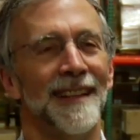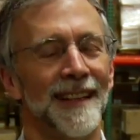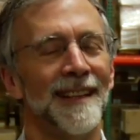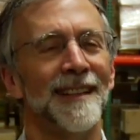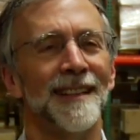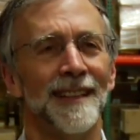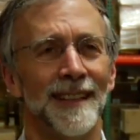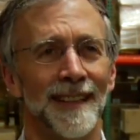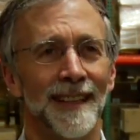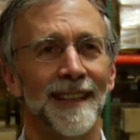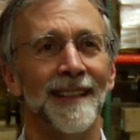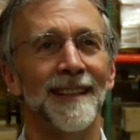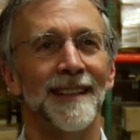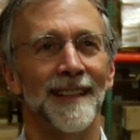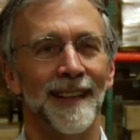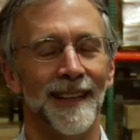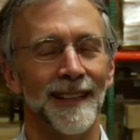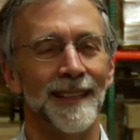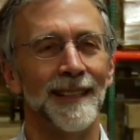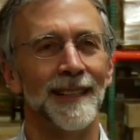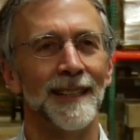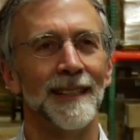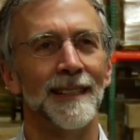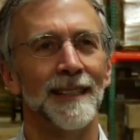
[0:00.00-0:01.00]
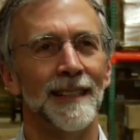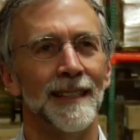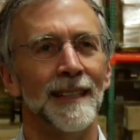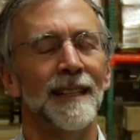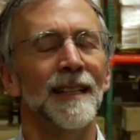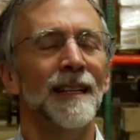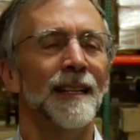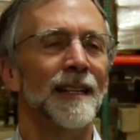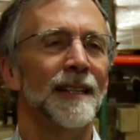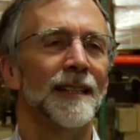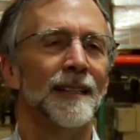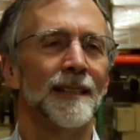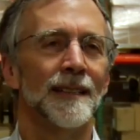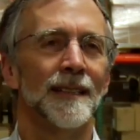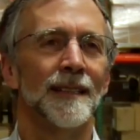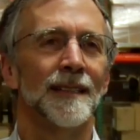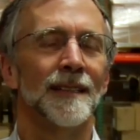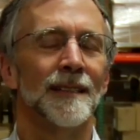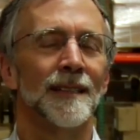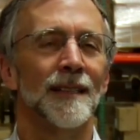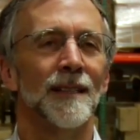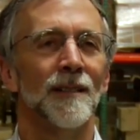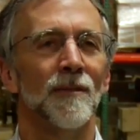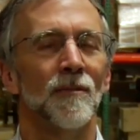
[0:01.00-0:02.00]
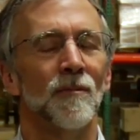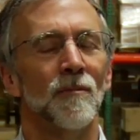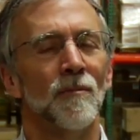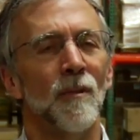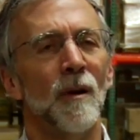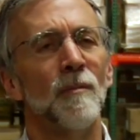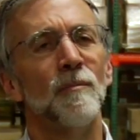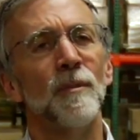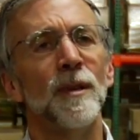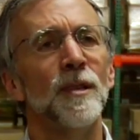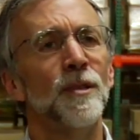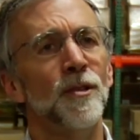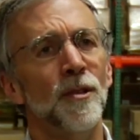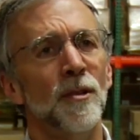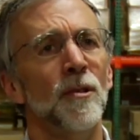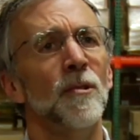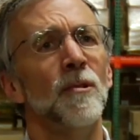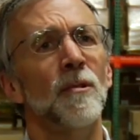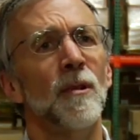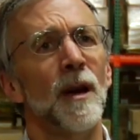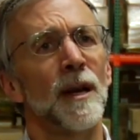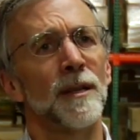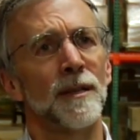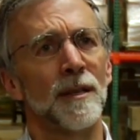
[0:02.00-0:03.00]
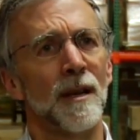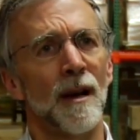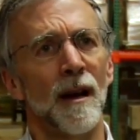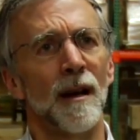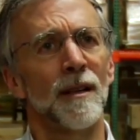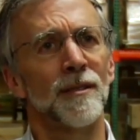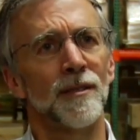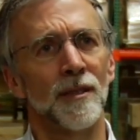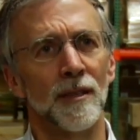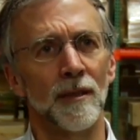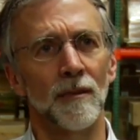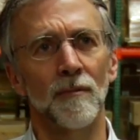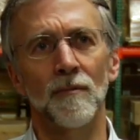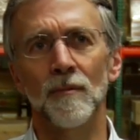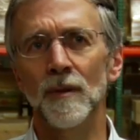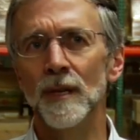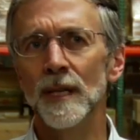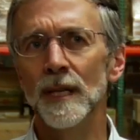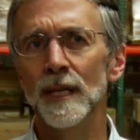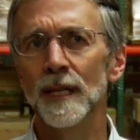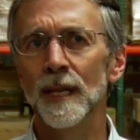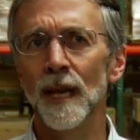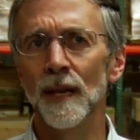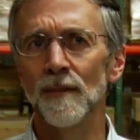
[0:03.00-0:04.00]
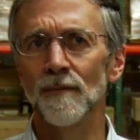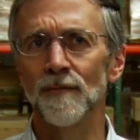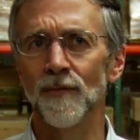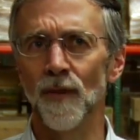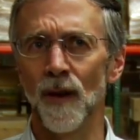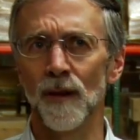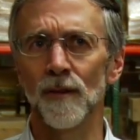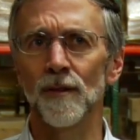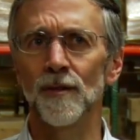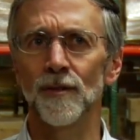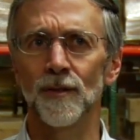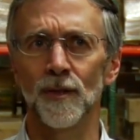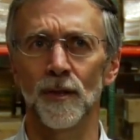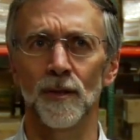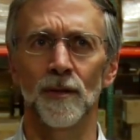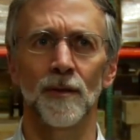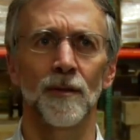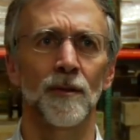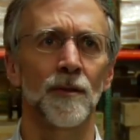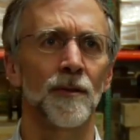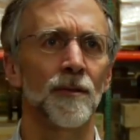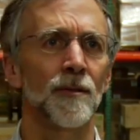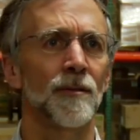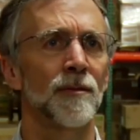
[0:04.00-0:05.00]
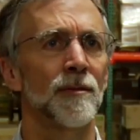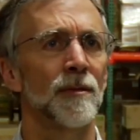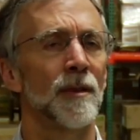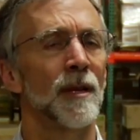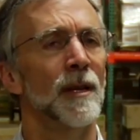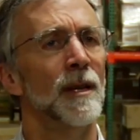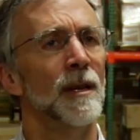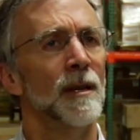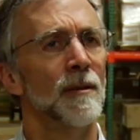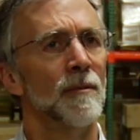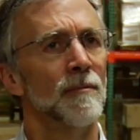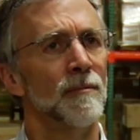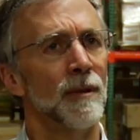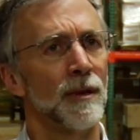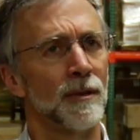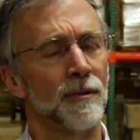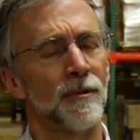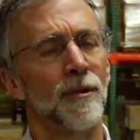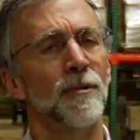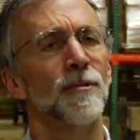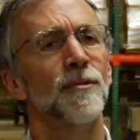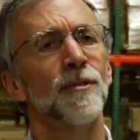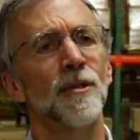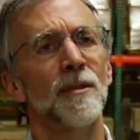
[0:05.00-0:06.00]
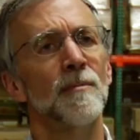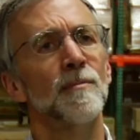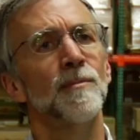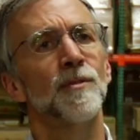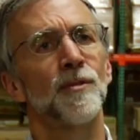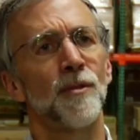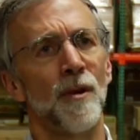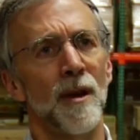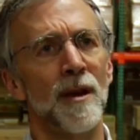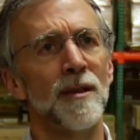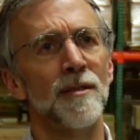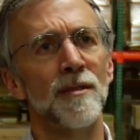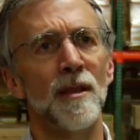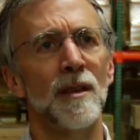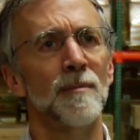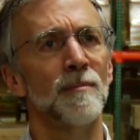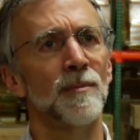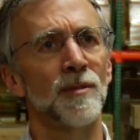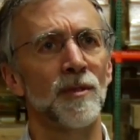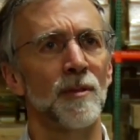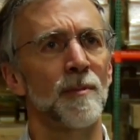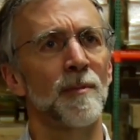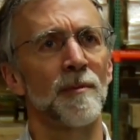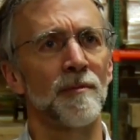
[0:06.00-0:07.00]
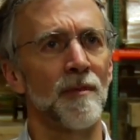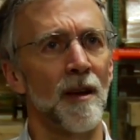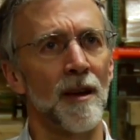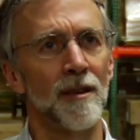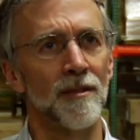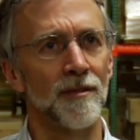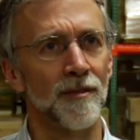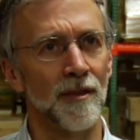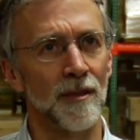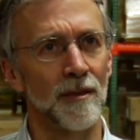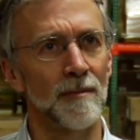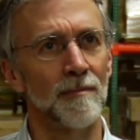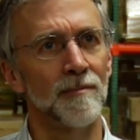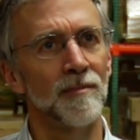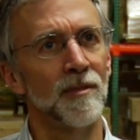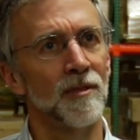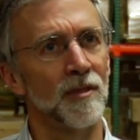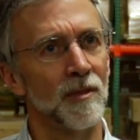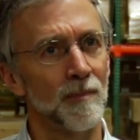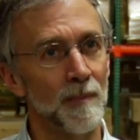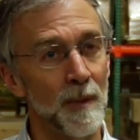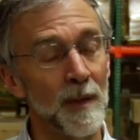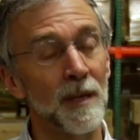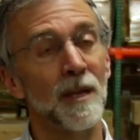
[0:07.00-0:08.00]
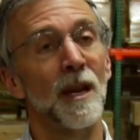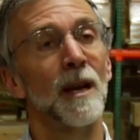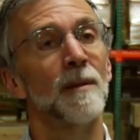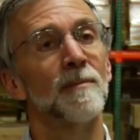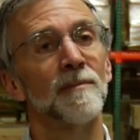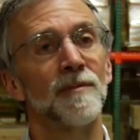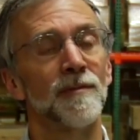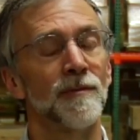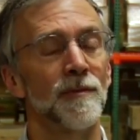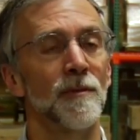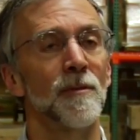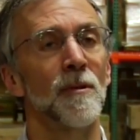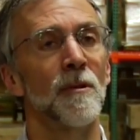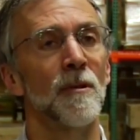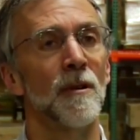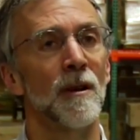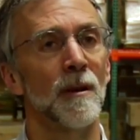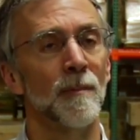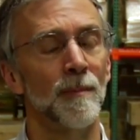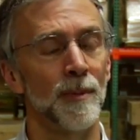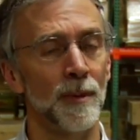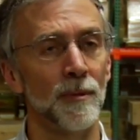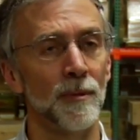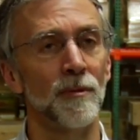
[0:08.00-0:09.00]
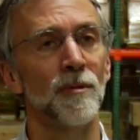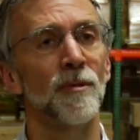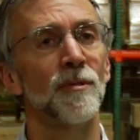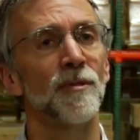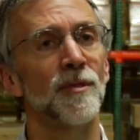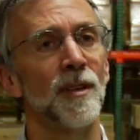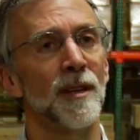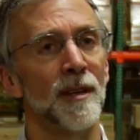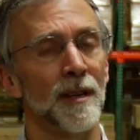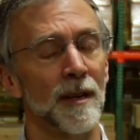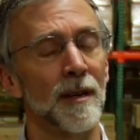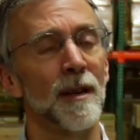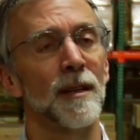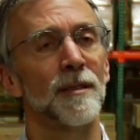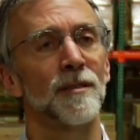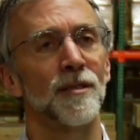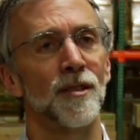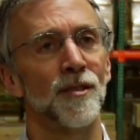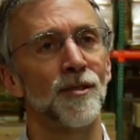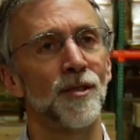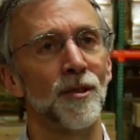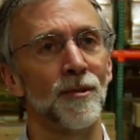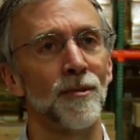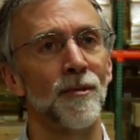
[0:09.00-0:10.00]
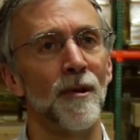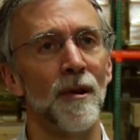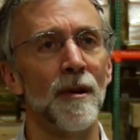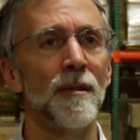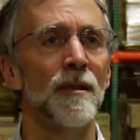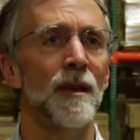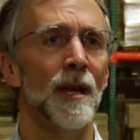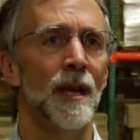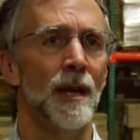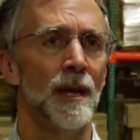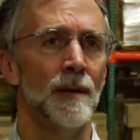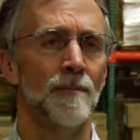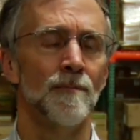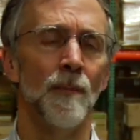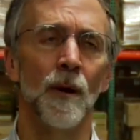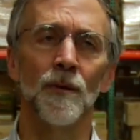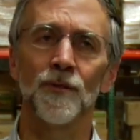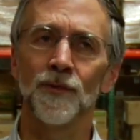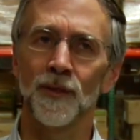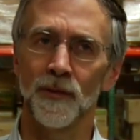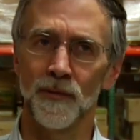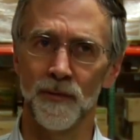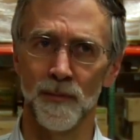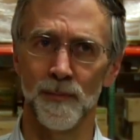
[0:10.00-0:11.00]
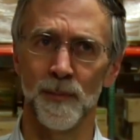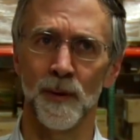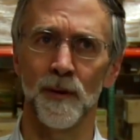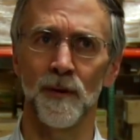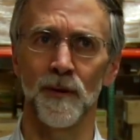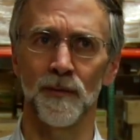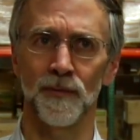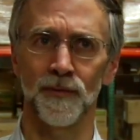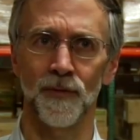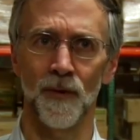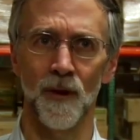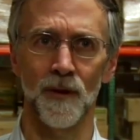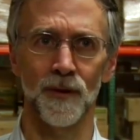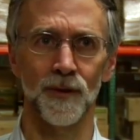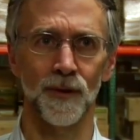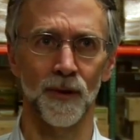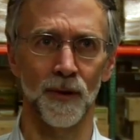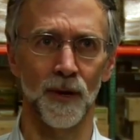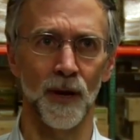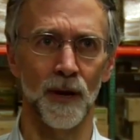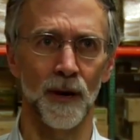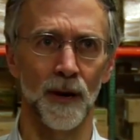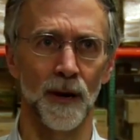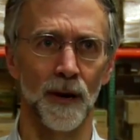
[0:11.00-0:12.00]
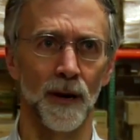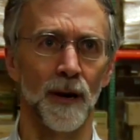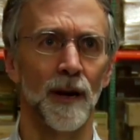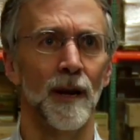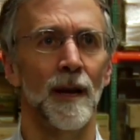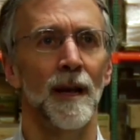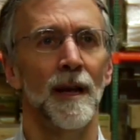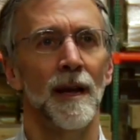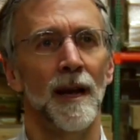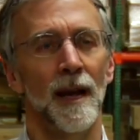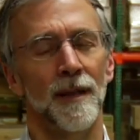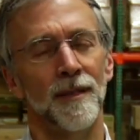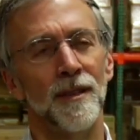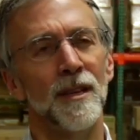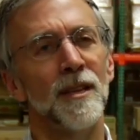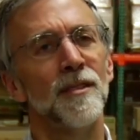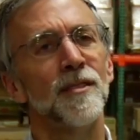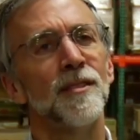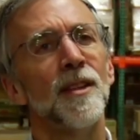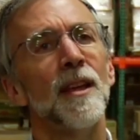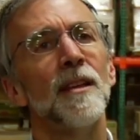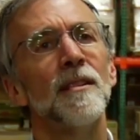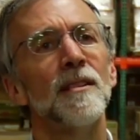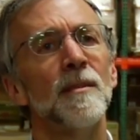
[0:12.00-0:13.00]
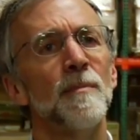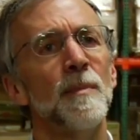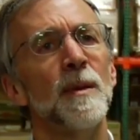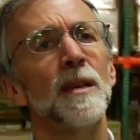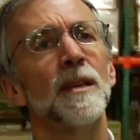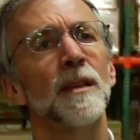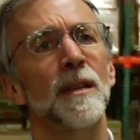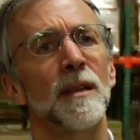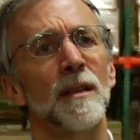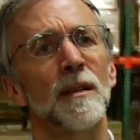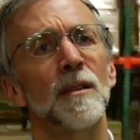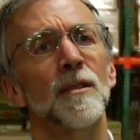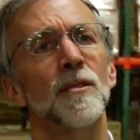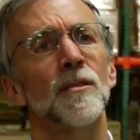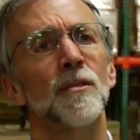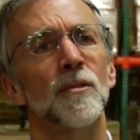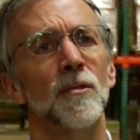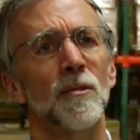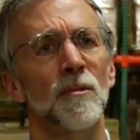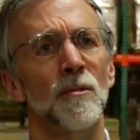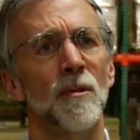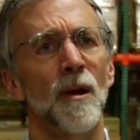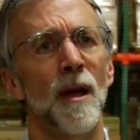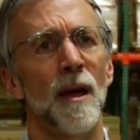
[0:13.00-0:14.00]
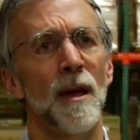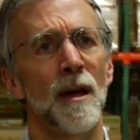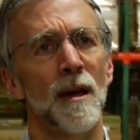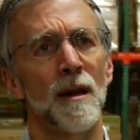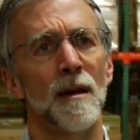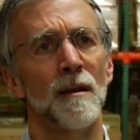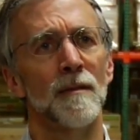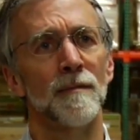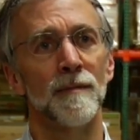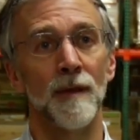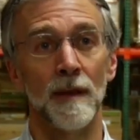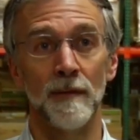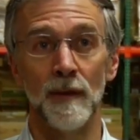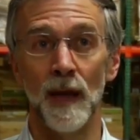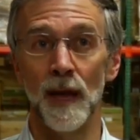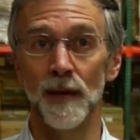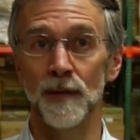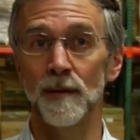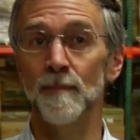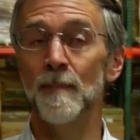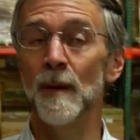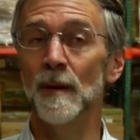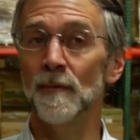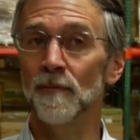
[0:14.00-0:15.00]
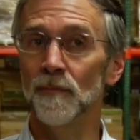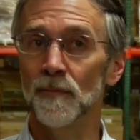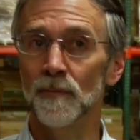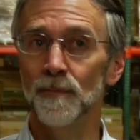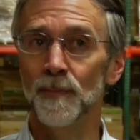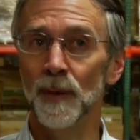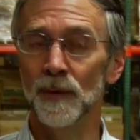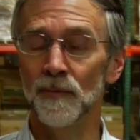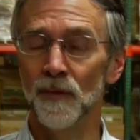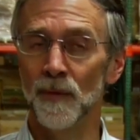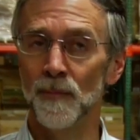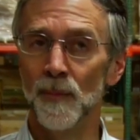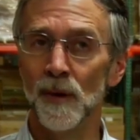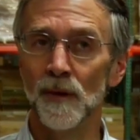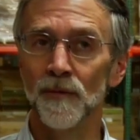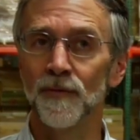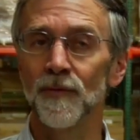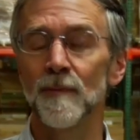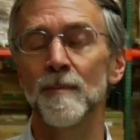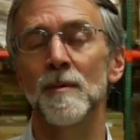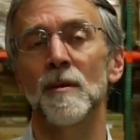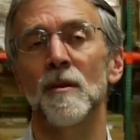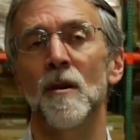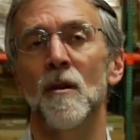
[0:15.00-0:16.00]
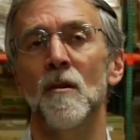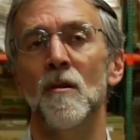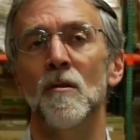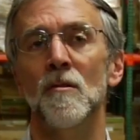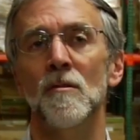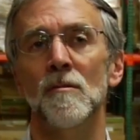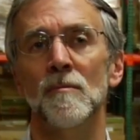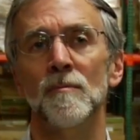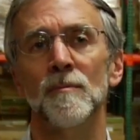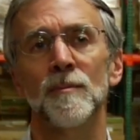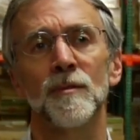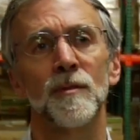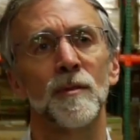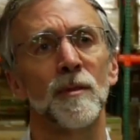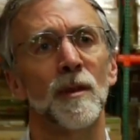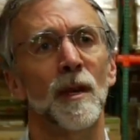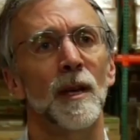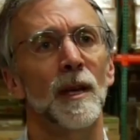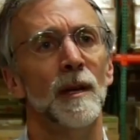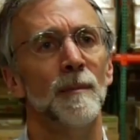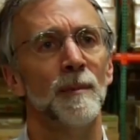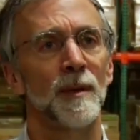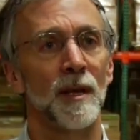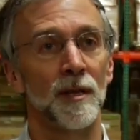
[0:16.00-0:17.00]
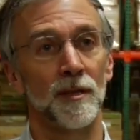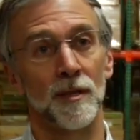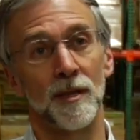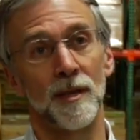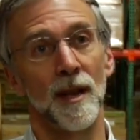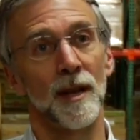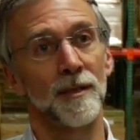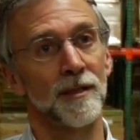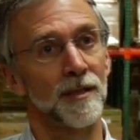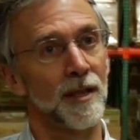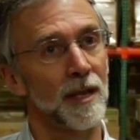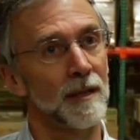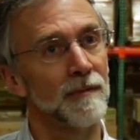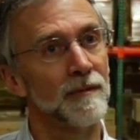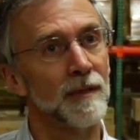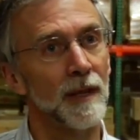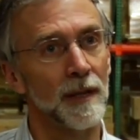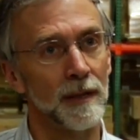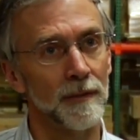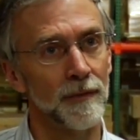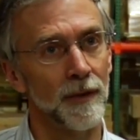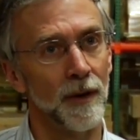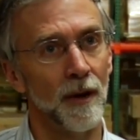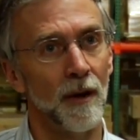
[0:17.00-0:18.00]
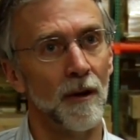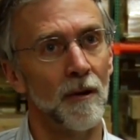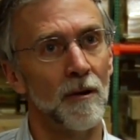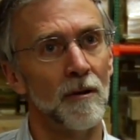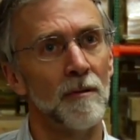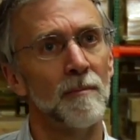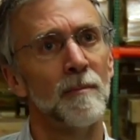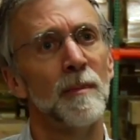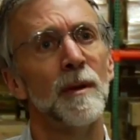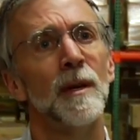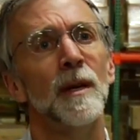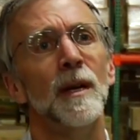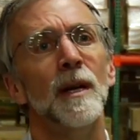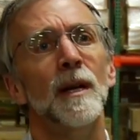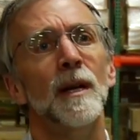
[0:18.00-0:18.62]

to children in foster care in Southern California. What we do at CASA, we get volunteers, recruit them, train them, supervise them to speak up for abused and neglected children. Most of them are in foster care. And these tend to be kids who have, they've had to been, be removed from their homes because it's not safe to live at home.